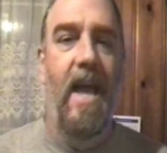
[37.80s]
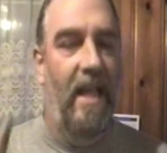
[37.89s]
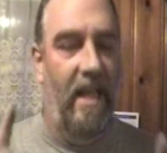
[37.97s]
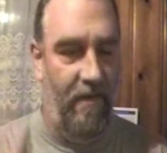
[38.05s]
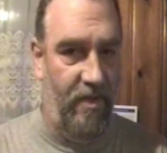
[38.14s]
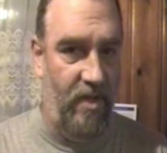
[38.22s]

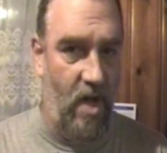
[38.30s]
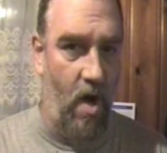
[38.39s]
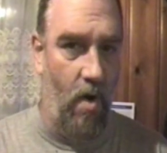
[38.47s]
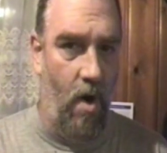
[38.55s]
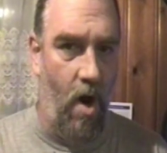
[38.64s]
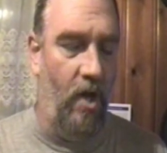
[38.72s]
If
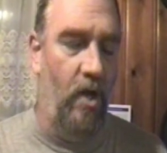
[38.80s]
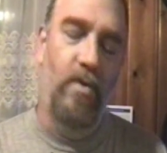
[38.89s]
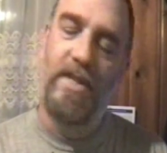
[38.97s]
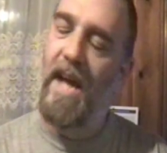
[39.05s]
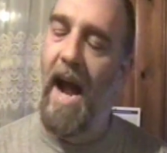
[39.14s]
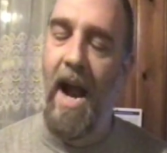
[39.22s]
so, are you
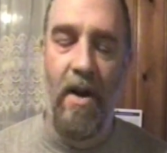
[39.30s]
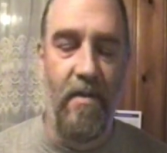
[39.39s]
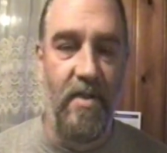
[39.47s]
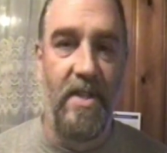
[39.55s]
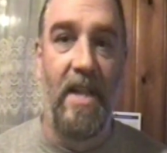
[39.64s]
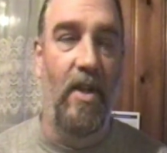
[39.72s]
tired of
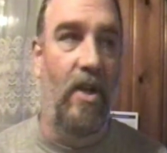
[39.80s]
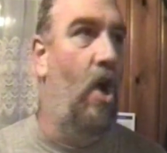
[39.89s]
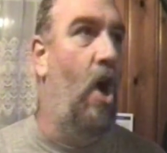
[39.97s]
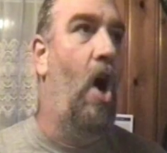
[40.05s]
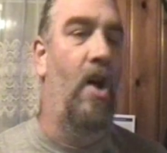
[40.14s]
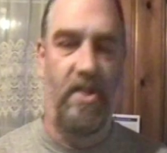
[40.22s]
seeing the
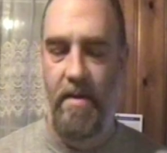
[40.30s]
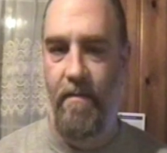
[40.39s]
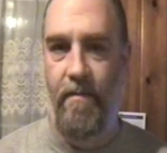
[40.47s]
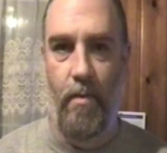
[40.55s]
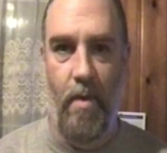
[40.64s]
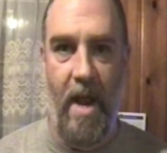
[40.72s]
constant
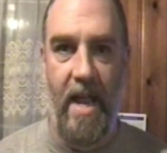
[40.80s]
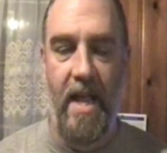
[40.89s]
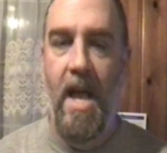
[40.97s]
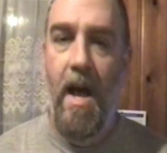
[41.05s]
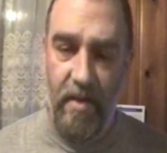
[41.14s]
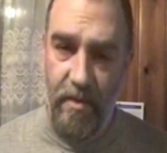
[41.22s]
foray
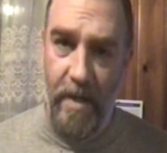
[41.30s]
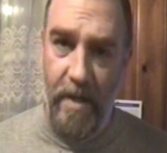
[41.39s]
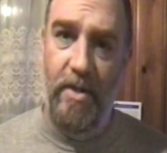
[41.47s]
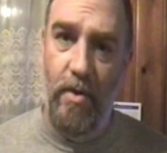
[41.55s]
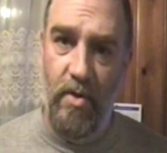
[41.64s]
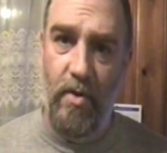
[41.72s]
of
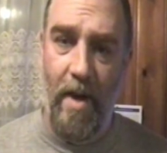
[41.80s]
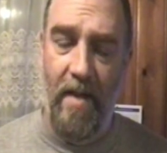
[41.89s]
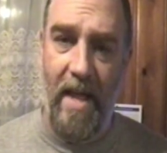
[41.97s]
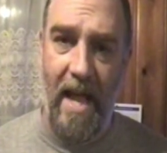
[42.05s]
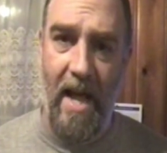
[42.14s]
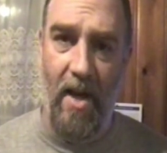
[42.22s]
spittoons around
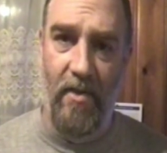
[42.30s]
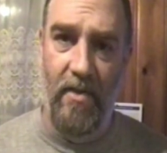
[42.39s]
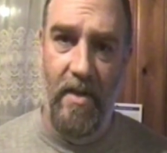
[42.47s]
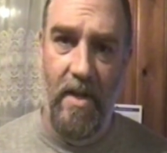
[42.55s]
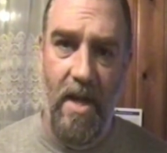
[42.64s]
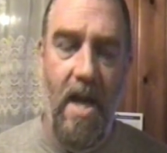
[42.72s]
the house?
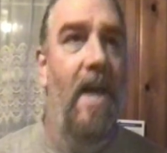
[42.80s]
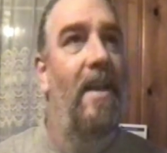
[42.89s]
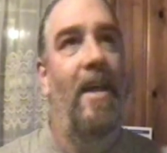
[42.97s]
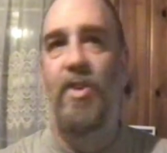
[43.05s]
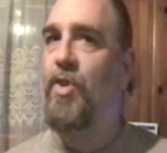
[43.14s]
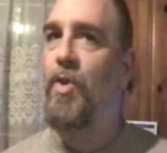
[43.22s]
Now
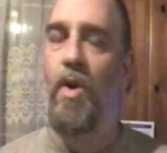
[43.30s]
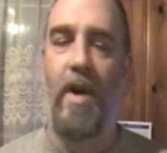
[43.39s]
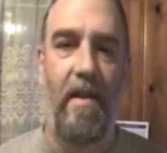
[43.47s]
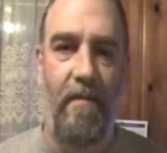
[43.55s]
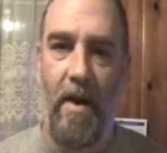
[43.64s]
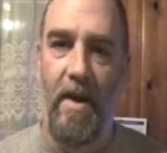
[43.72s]
sure,
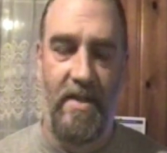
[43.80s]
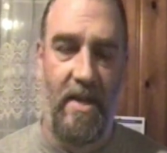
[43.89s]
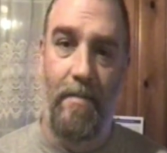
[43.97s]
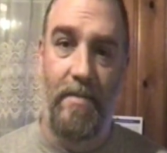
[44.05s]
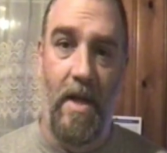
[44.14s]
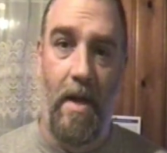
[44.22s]
he varies it
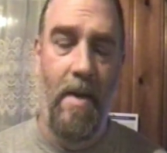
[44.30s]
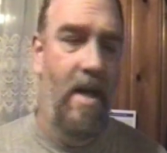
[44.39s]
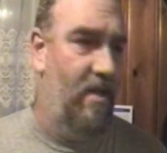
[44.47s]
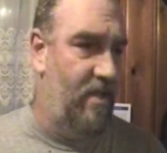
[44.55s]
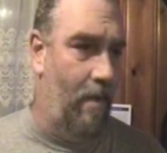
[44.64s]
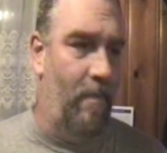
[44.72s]
up some.
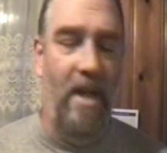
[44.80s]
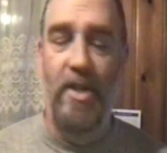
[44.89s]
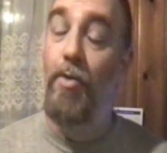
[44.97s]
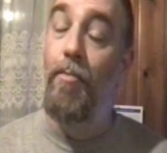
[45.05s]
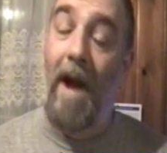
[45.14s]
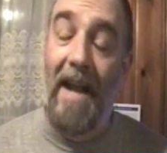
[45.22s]
Some nights
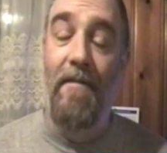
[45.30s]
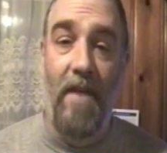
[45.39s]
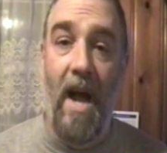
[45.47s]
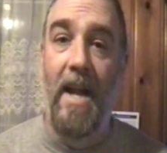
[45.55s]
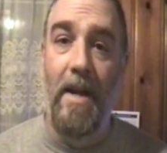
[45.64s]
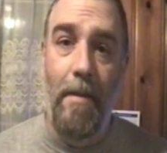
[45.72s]
you might
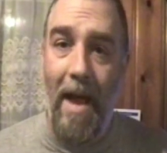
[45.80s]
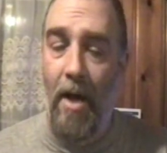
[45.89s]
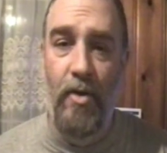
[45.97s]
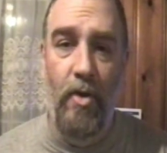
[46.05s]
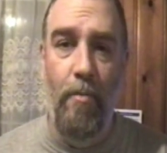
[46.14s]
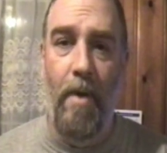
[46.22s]
find a
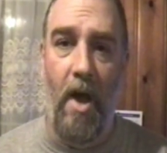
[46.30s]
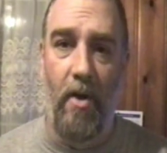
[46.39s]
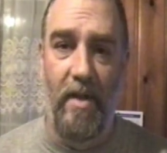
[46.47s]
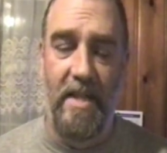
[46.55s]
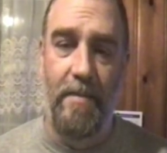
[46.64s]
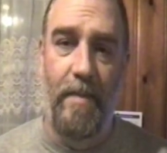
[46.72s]
Mountain Dew bottle
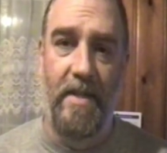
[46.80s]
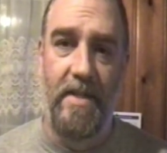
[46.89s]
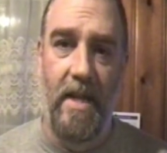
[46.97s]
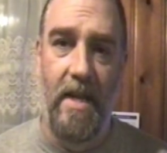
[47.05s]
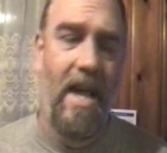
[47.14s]
he spits in.